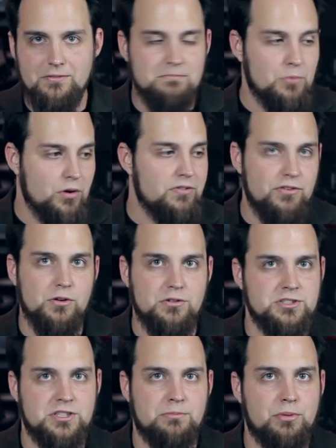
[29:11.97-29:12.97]
more
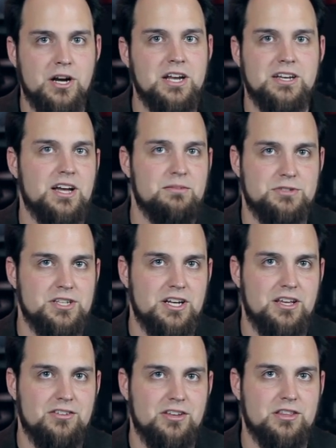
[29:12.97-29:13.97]
folds in the brain type studies.